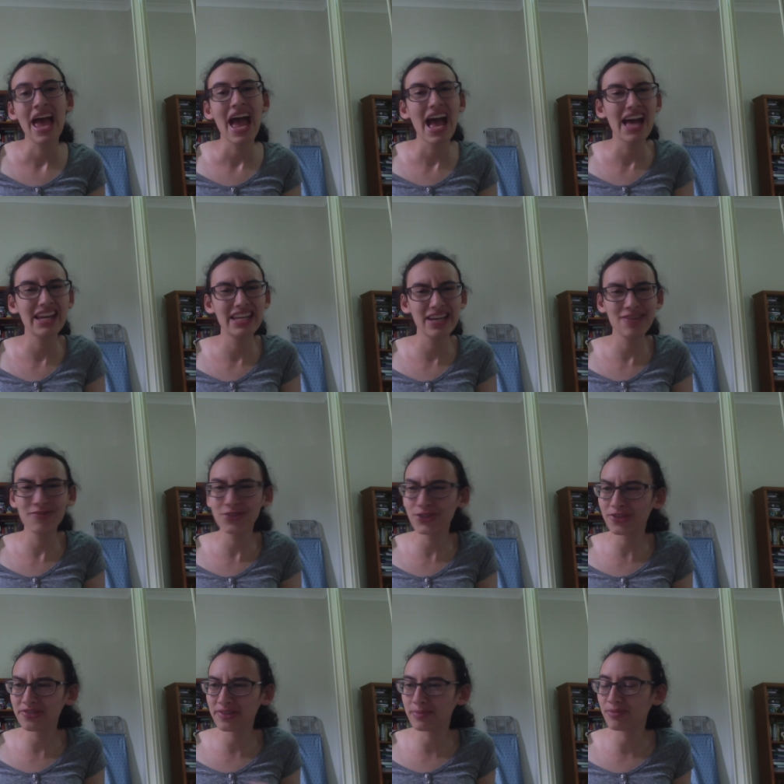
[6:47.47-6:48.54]
And if
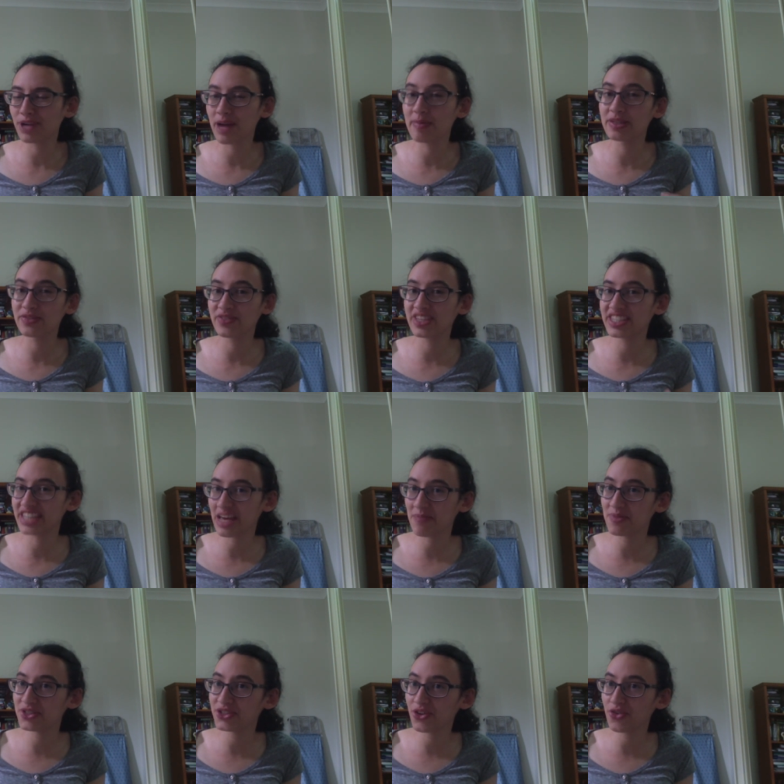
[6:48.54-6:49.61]
sort of the premise for this
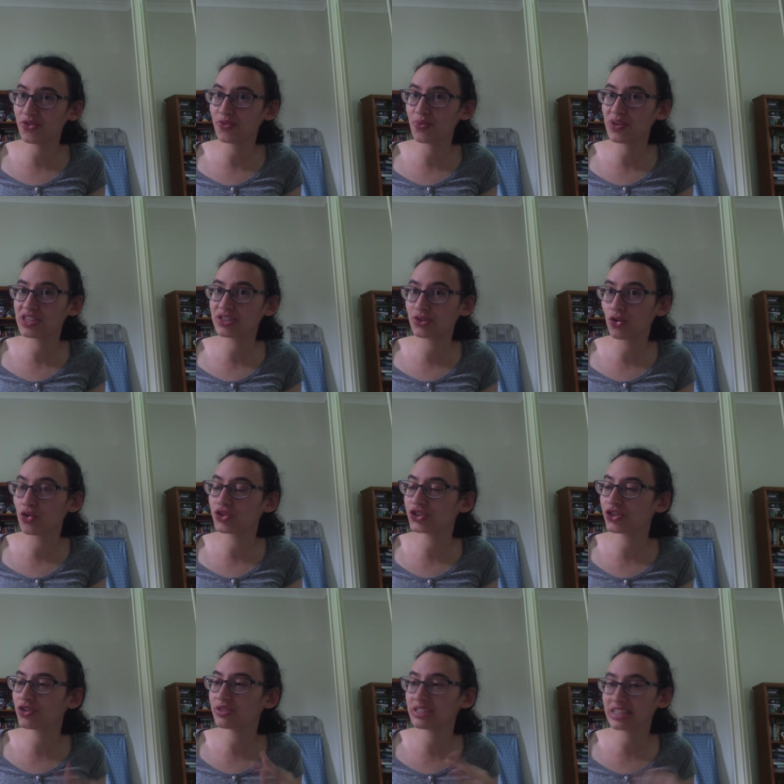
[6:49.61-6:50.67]
episode was
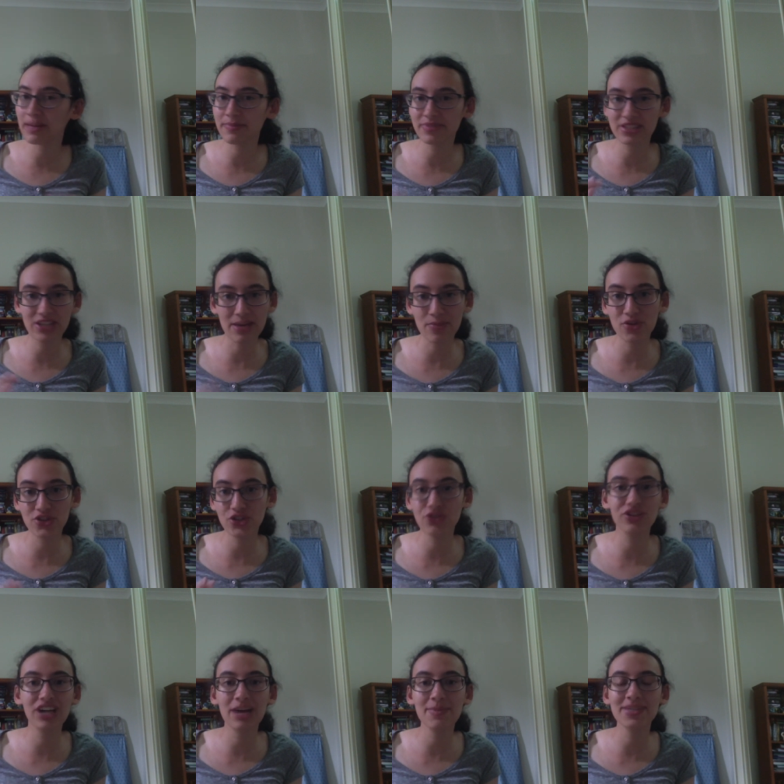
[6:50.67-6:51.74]
also some somewhat
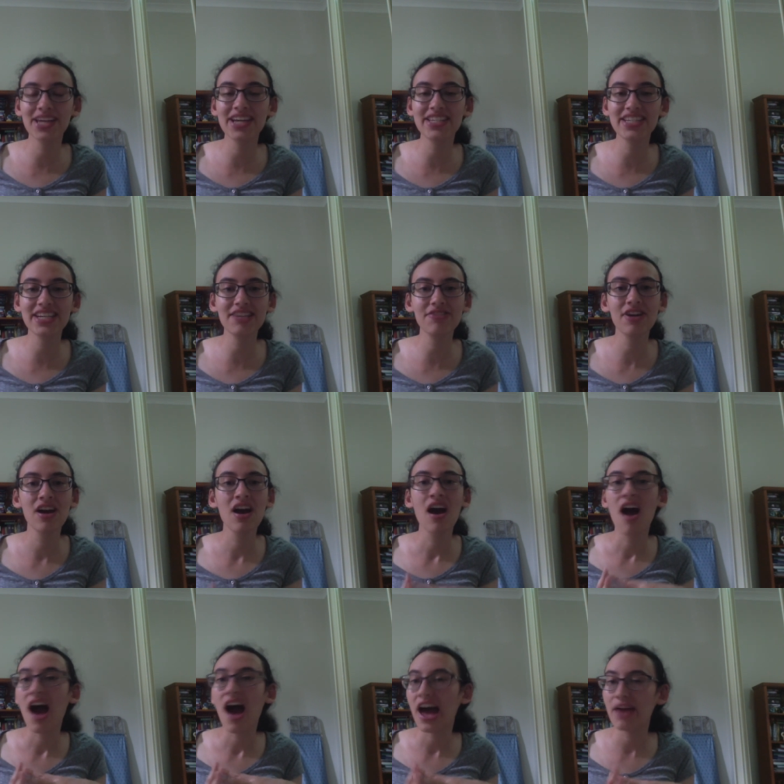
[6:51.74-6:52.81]
Toriyama's idea,
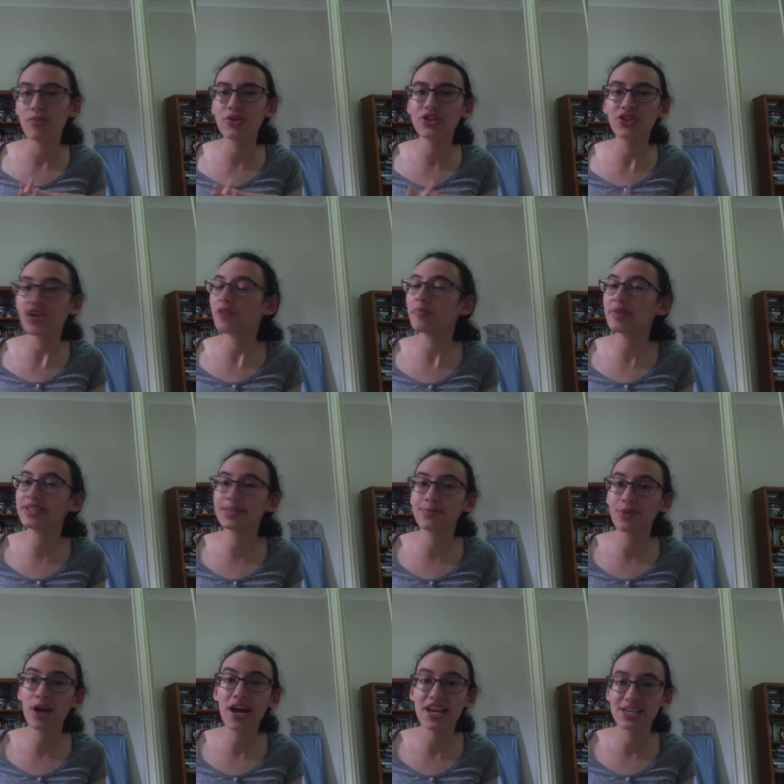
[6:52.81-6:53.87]
I would not be
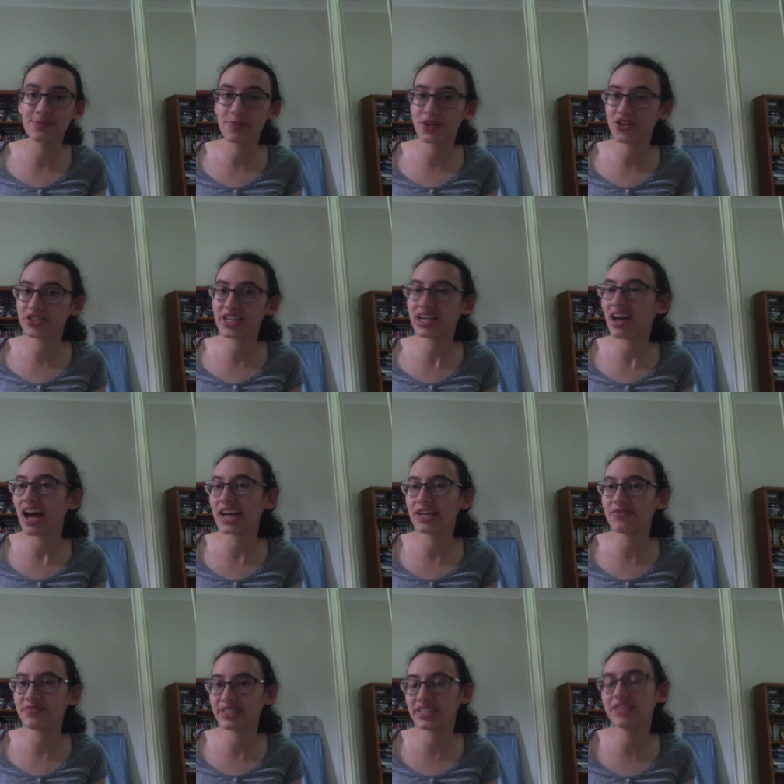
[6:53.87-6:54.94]
surprised because it kind
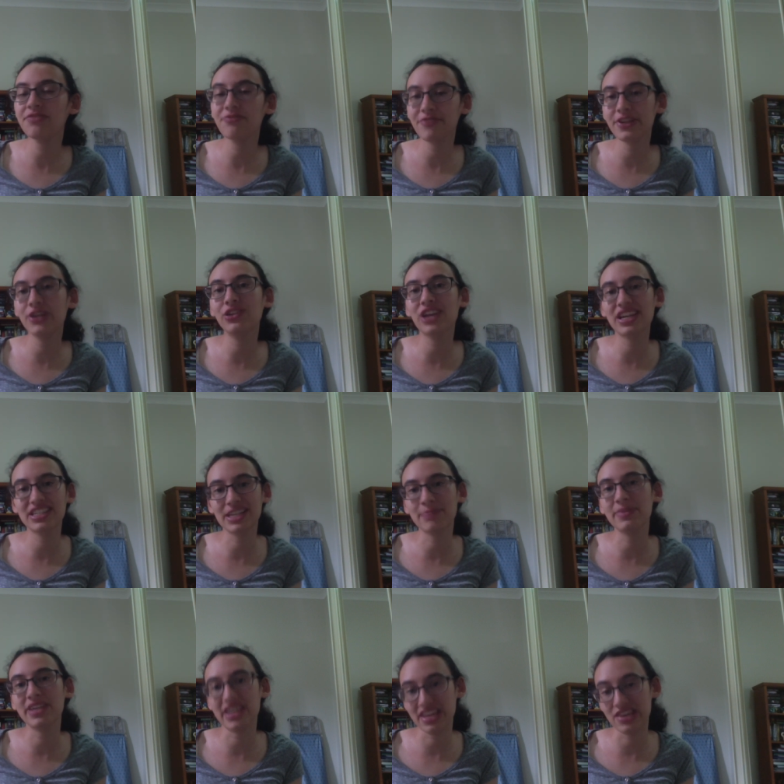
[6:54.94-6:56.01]
of did feel like
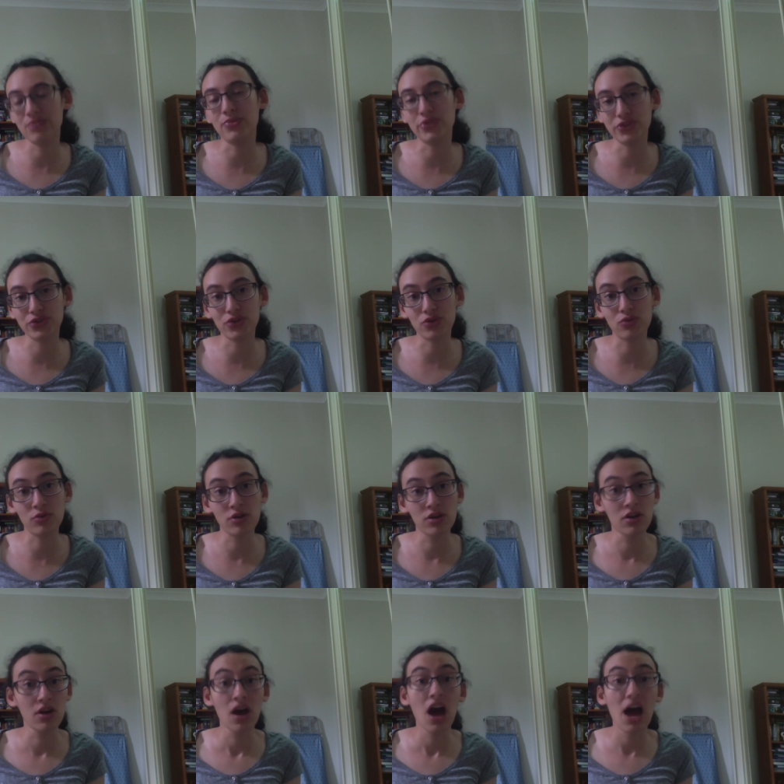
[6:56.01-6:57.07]
something he would do.
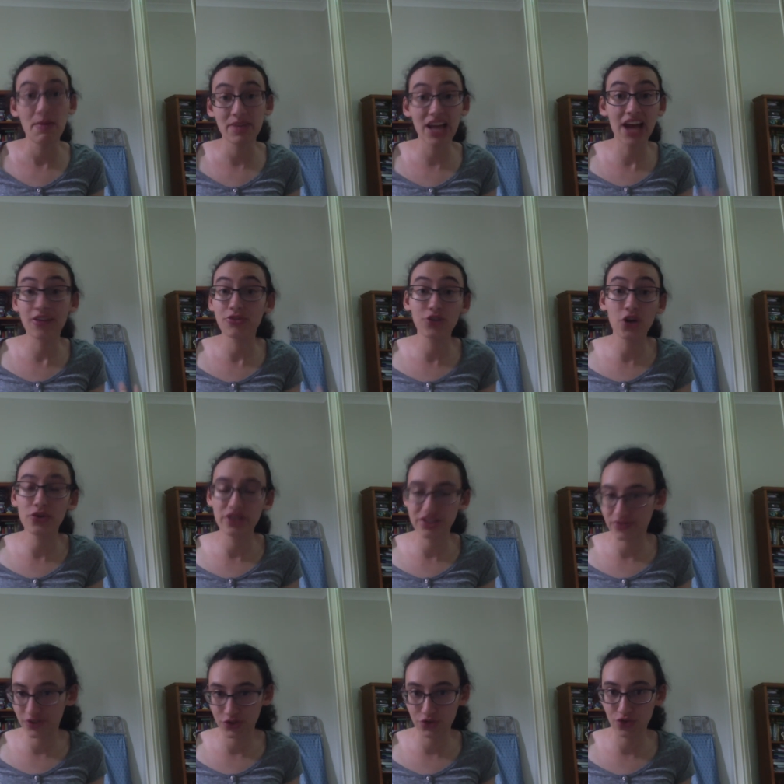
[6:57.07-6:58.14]
I mean, I don't know this
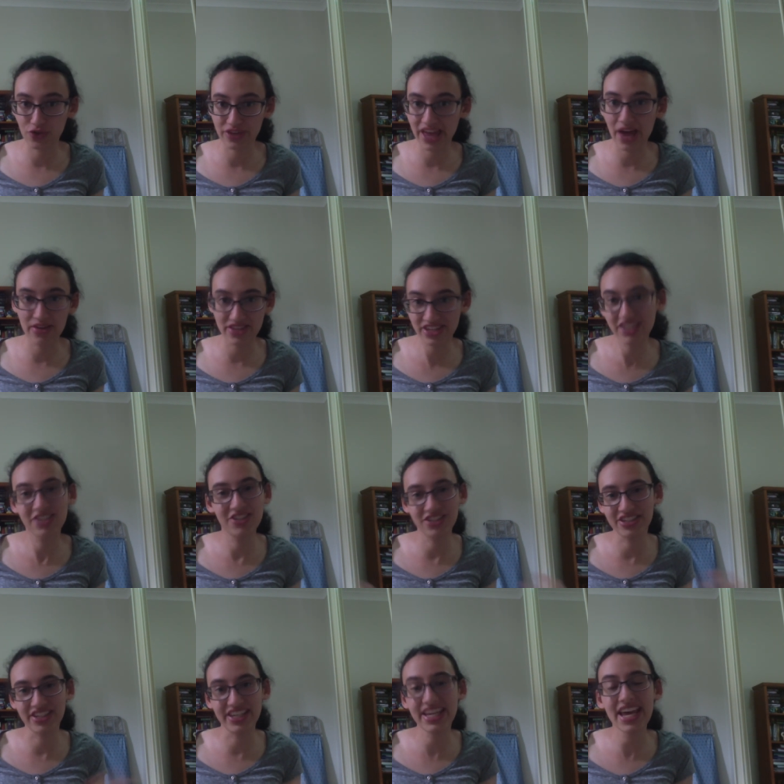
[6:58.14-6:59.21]
for sure. That is
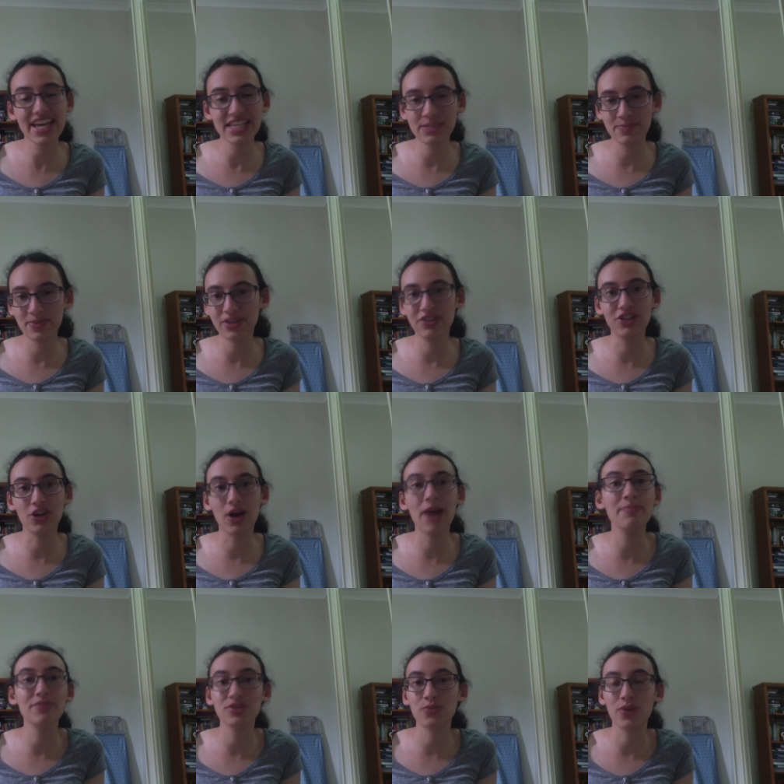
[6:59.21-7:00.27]
just a guess, but you know,
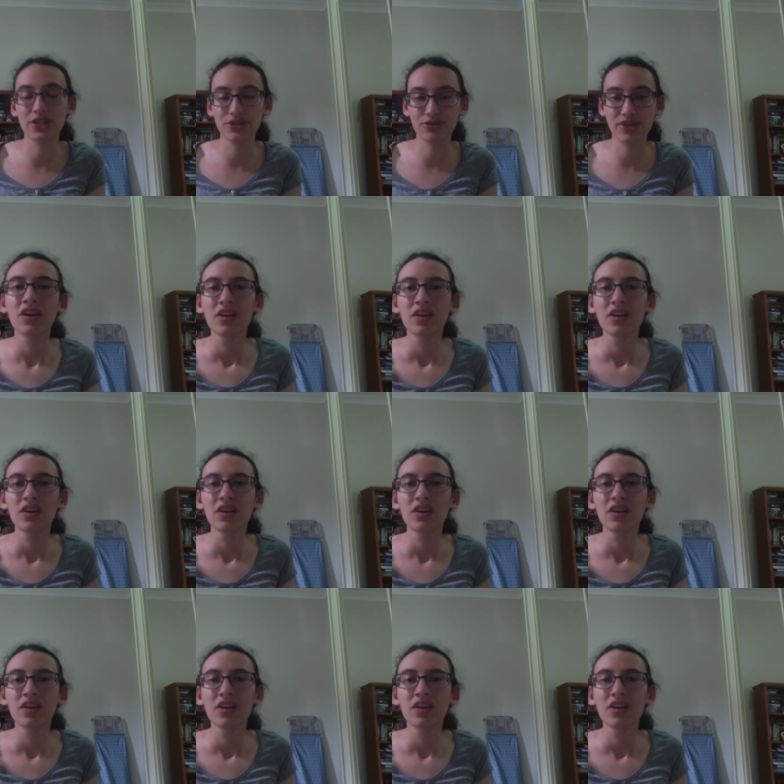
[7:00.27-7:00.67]
I'm just wondering.